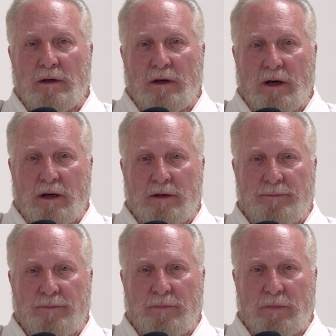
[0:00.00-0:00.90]

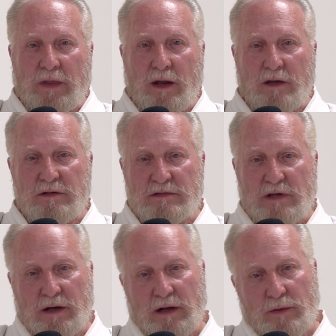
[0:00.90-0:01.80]
I
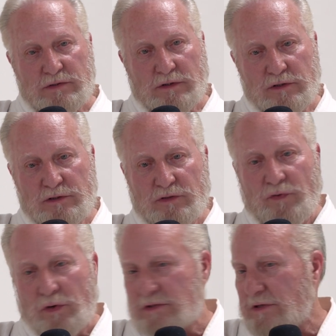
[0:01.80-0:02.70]
decided I was going to just
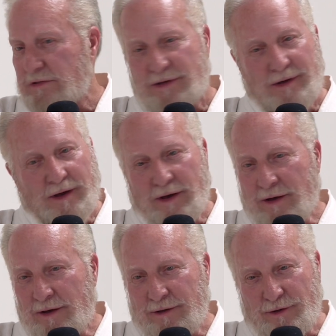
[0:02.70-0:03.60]
focus because,
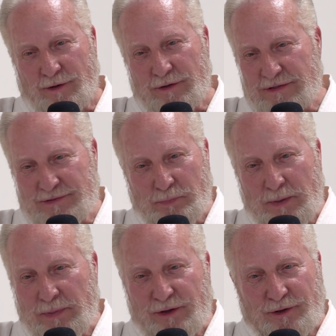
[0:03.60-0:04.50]
it's
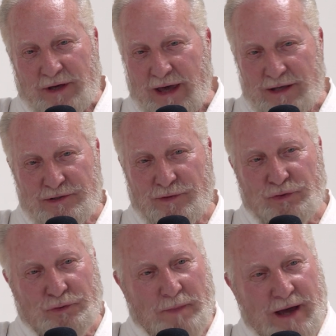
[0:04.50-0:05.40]
biblical. You can't serve
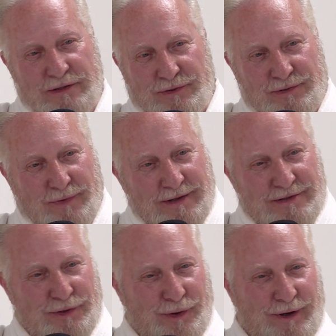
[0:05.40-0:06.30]
2 masters, right?
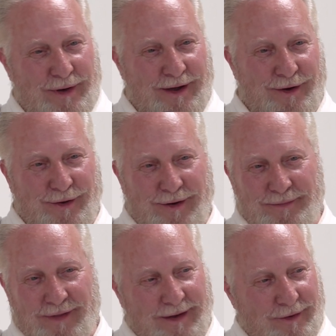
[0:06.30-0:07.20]
So here I go.
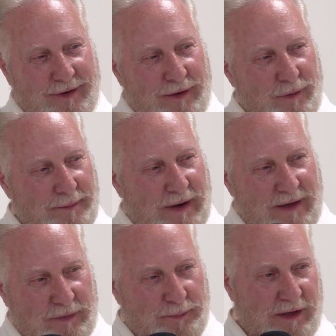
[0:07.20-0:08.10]
I'm like, okay, well, I'm going to
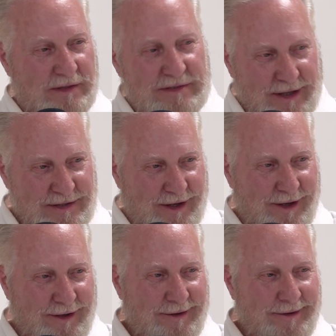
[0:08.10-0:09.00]
have to pick a sensei.